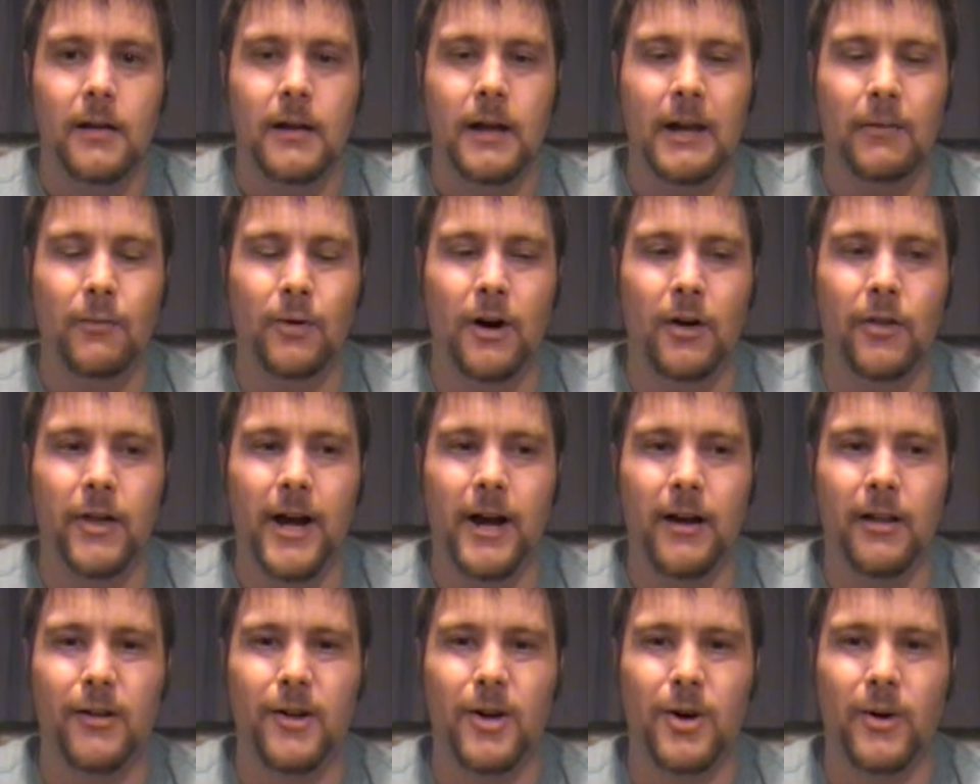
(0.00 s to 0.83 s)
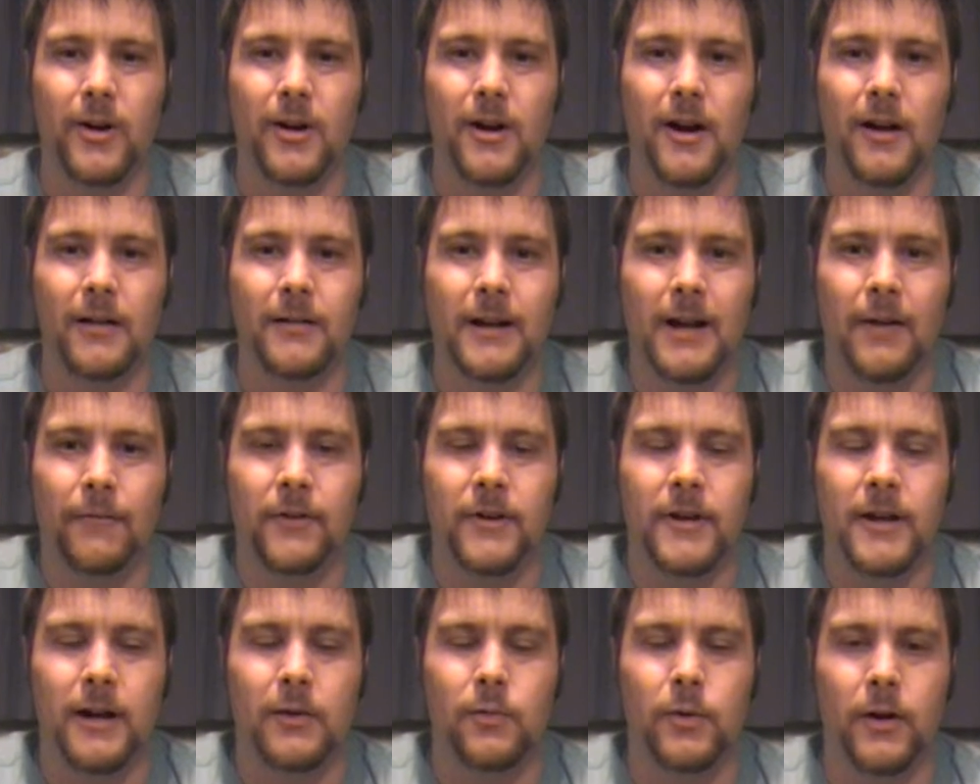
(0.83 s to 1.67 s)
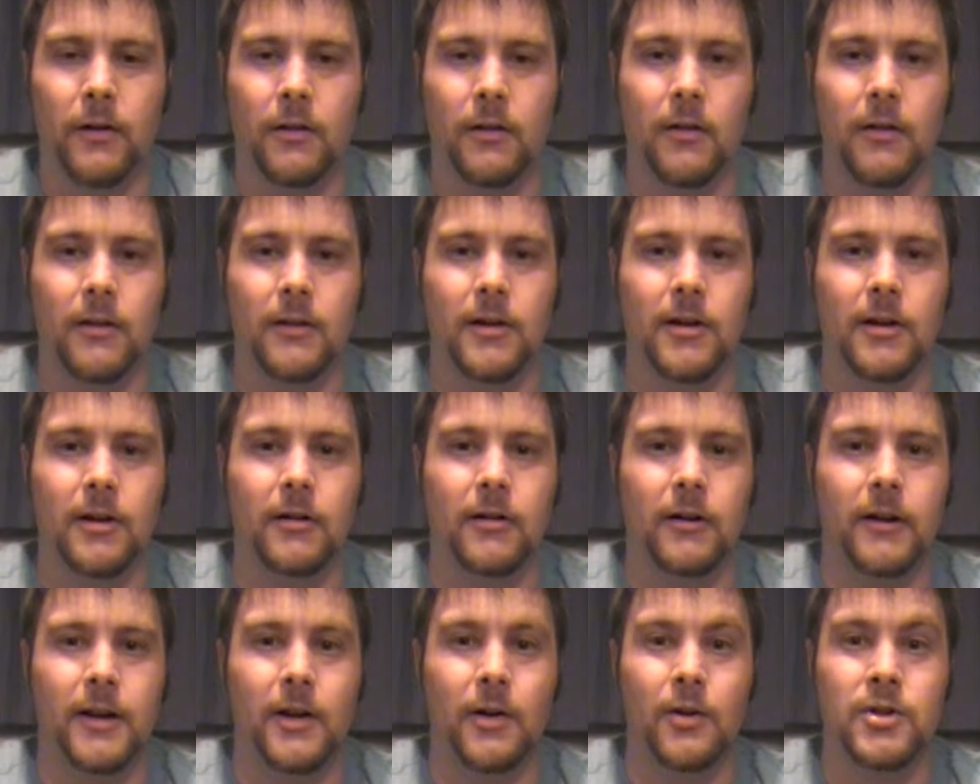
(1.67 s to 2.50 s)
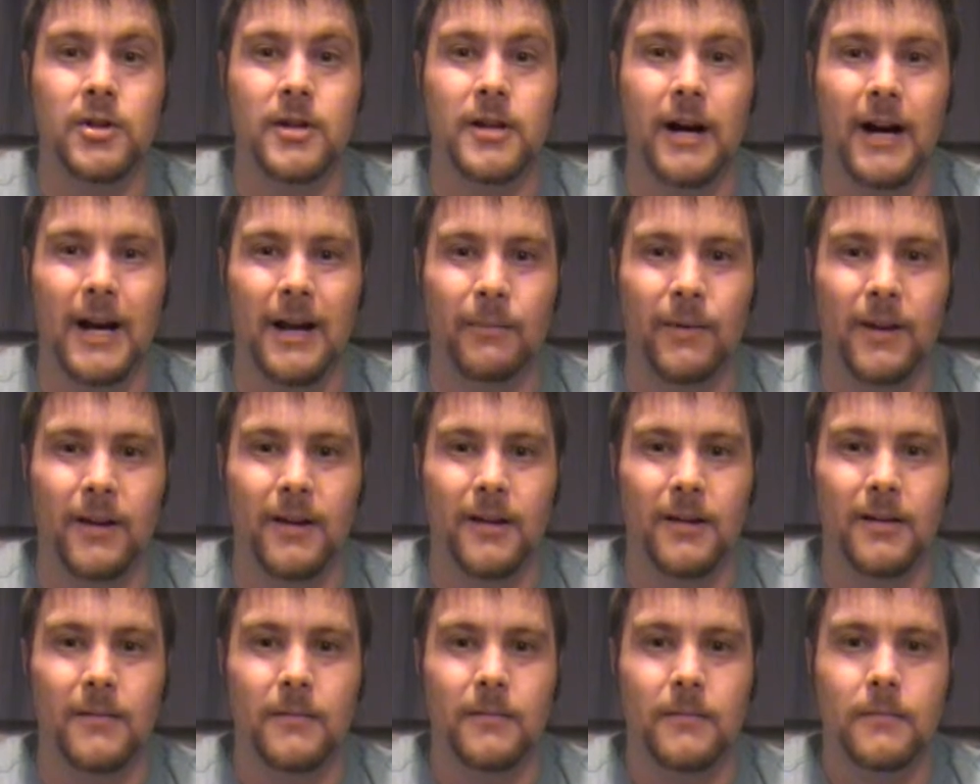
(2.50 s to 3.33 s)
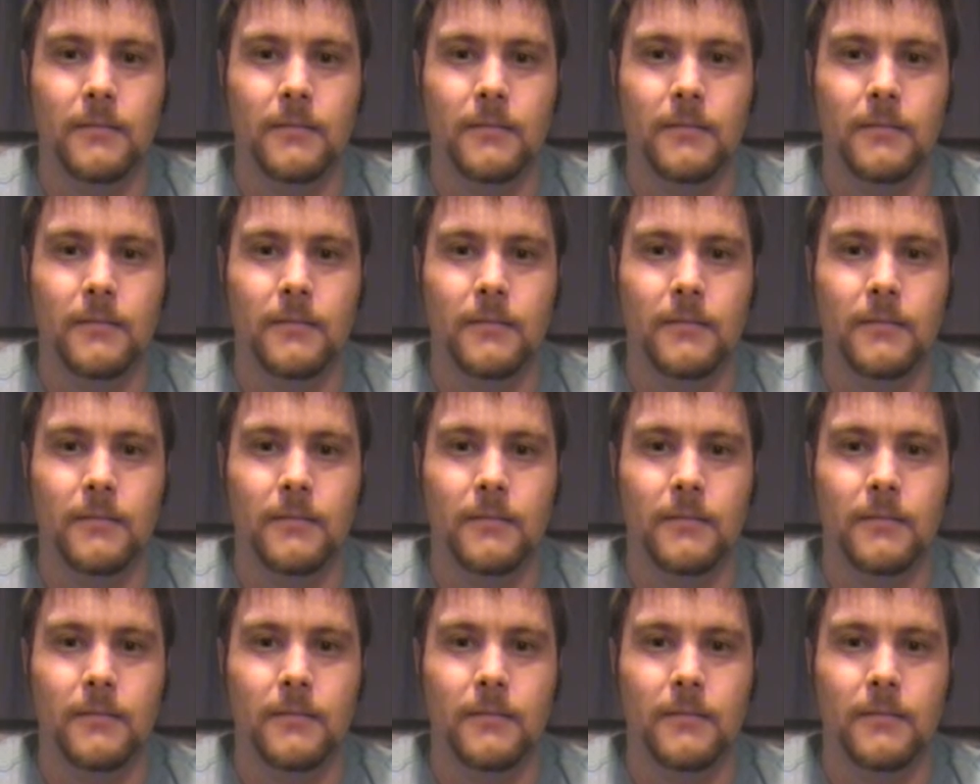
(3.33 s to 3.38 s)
And while that is going on, Daffy Duck wants to steal a huge diamond.